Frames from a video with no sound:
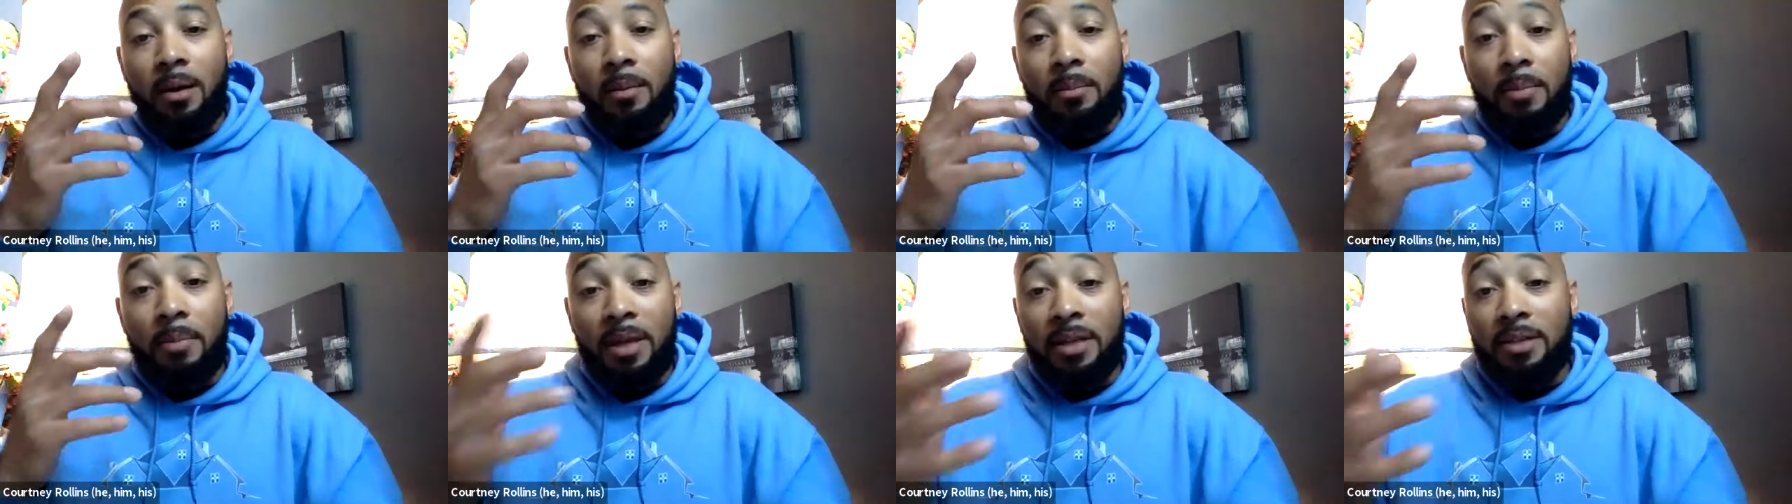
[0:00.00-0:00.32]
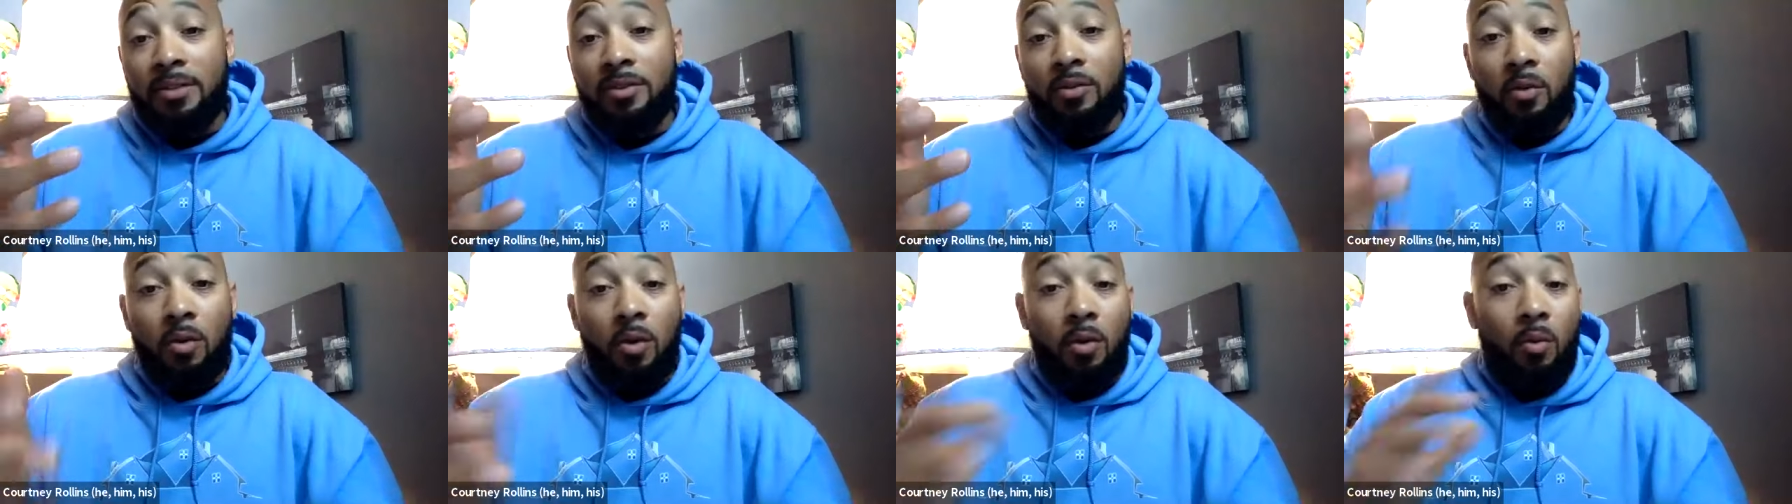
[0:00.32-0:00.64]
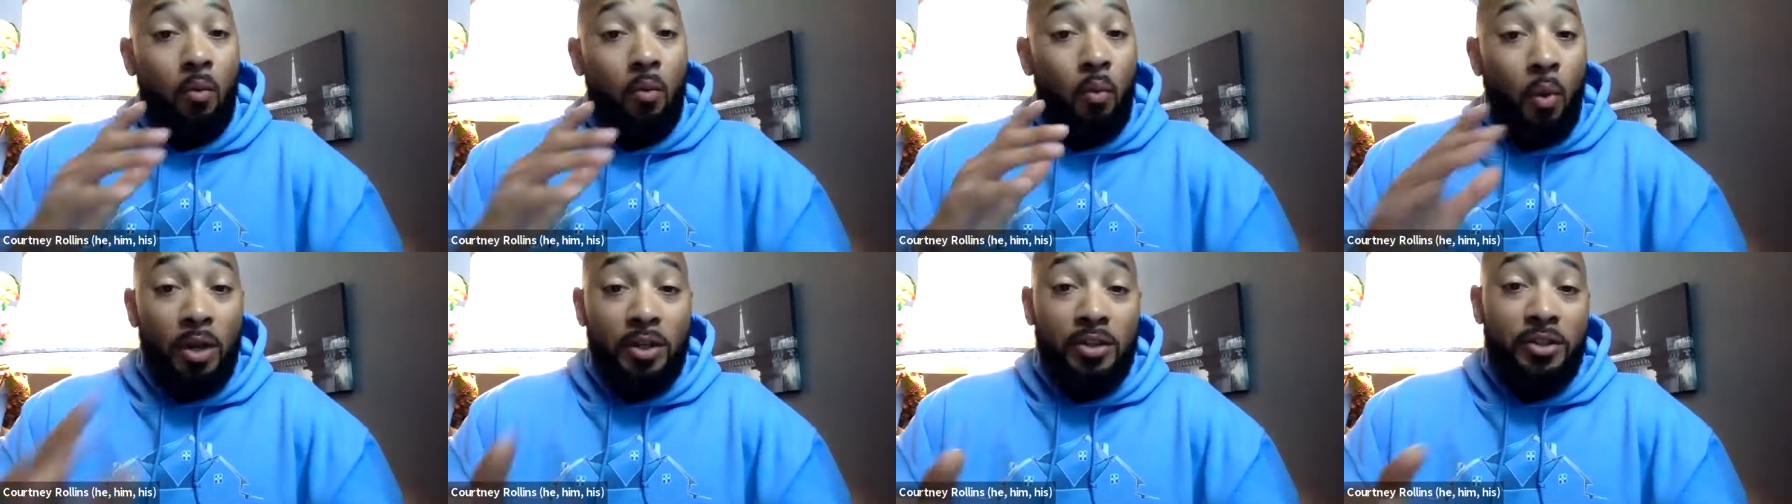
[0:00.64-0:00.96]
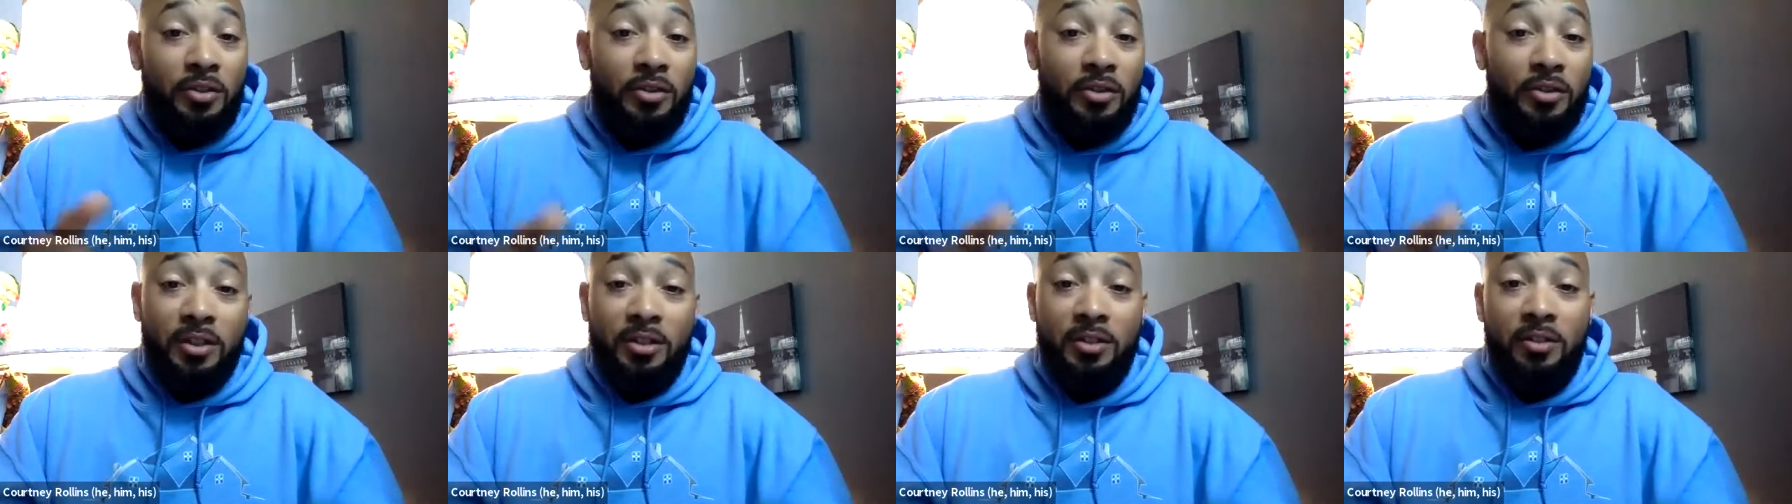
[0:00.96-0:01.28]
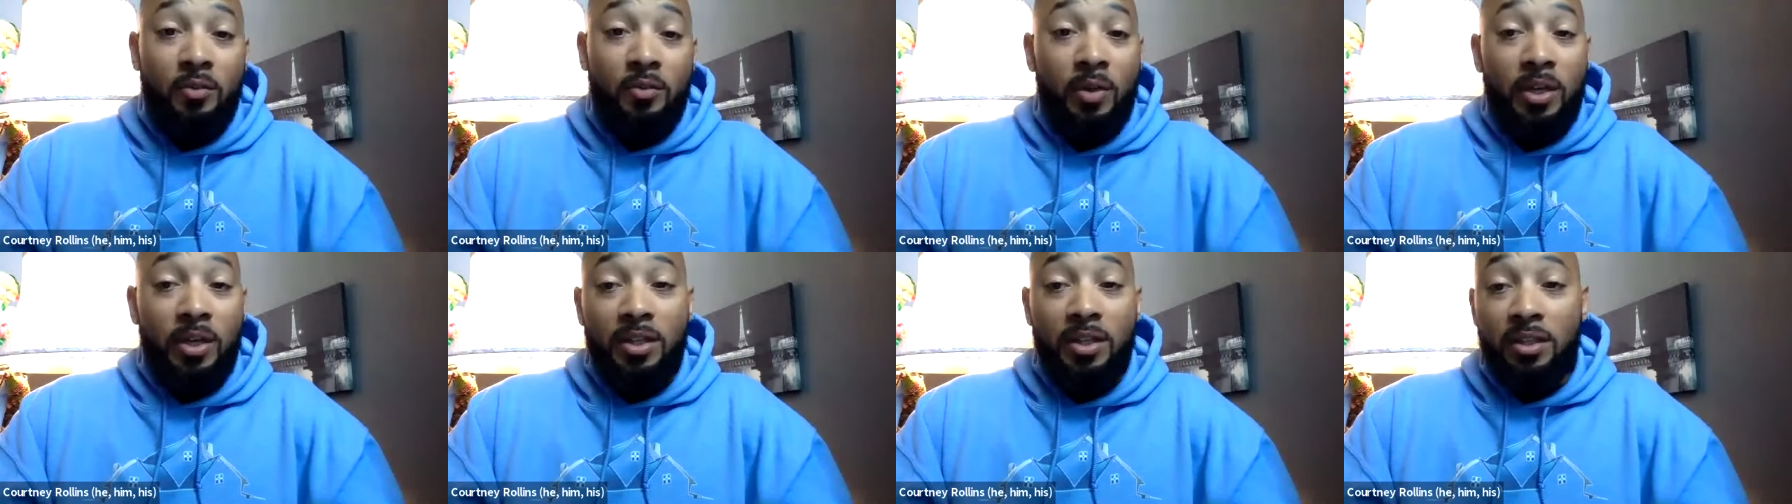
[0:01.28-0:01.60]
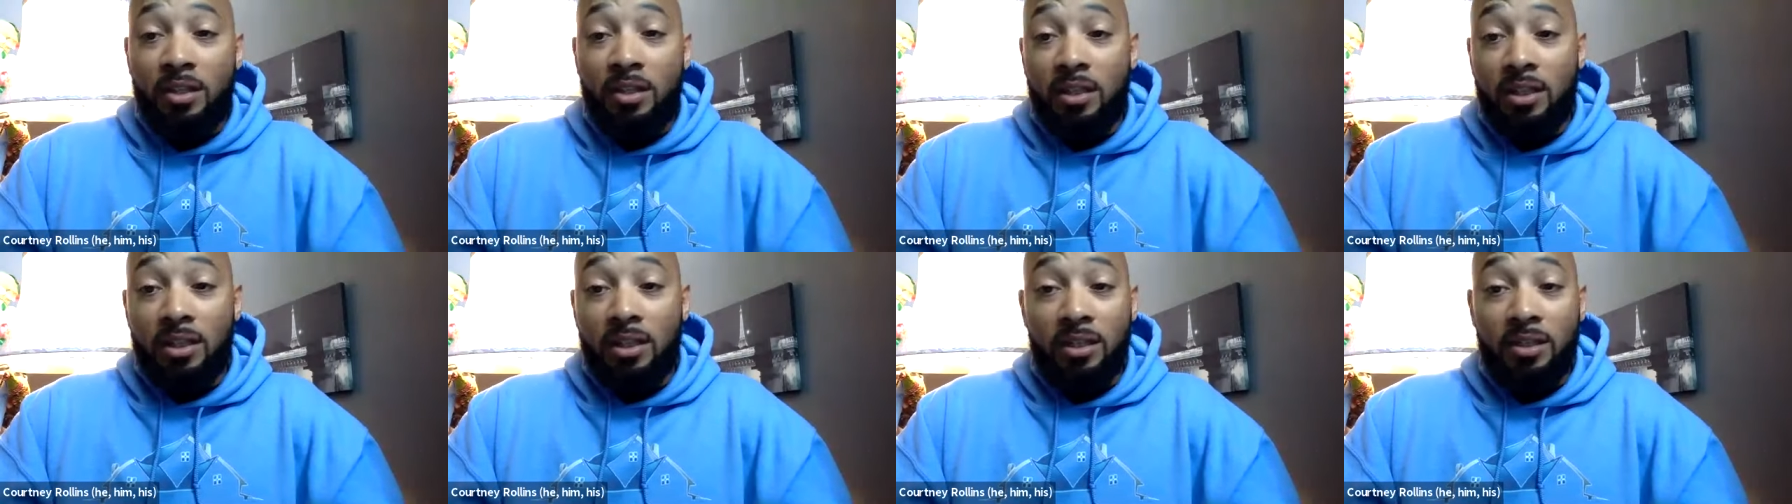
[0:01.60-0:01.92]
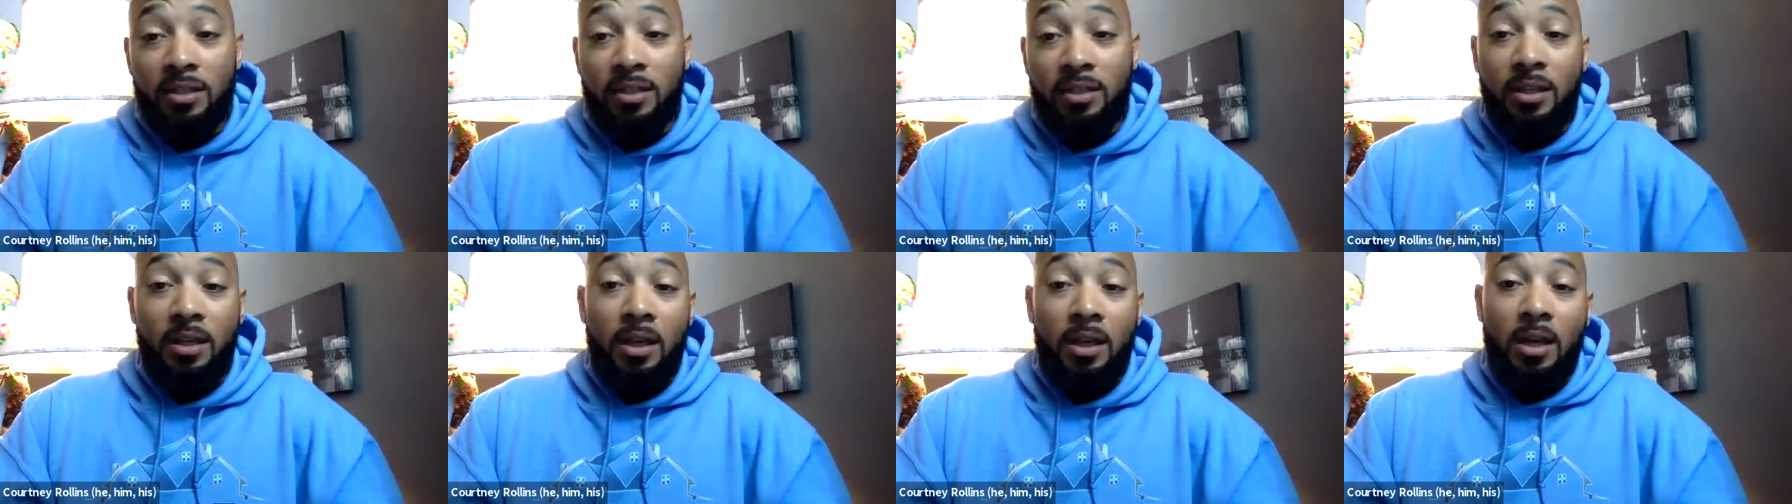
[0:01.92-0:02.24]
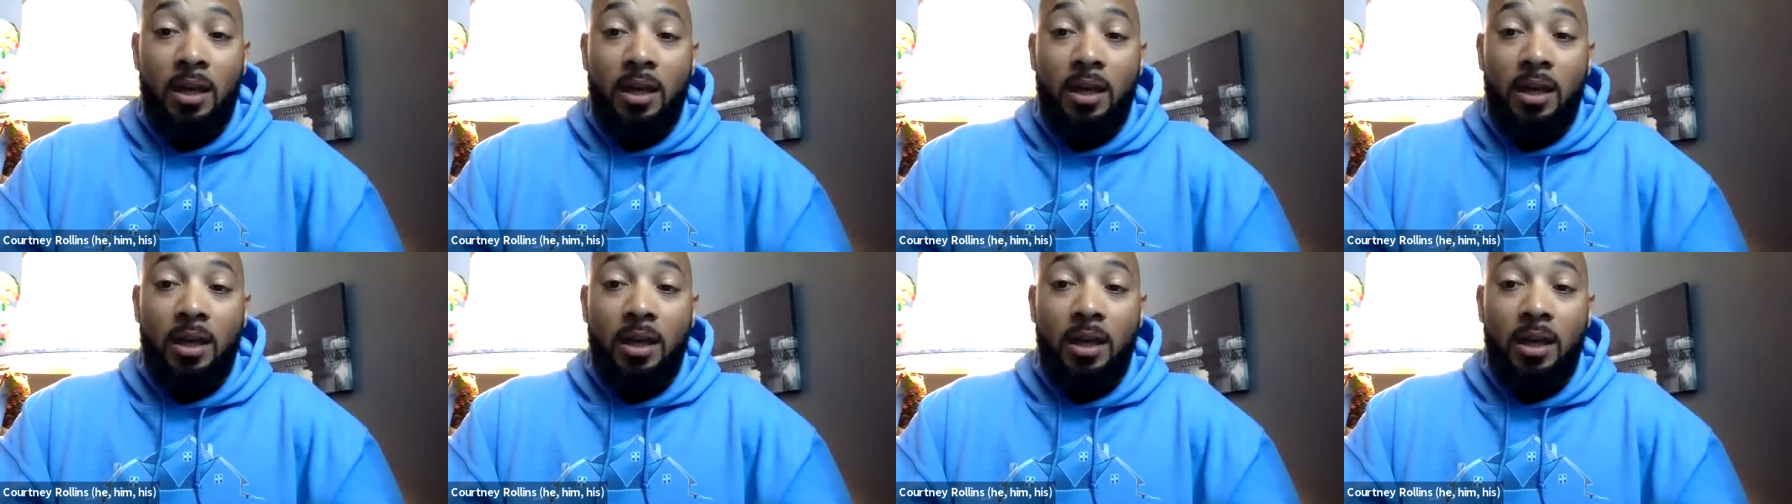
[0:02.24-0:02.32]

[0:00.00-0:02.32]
based on what your situation is.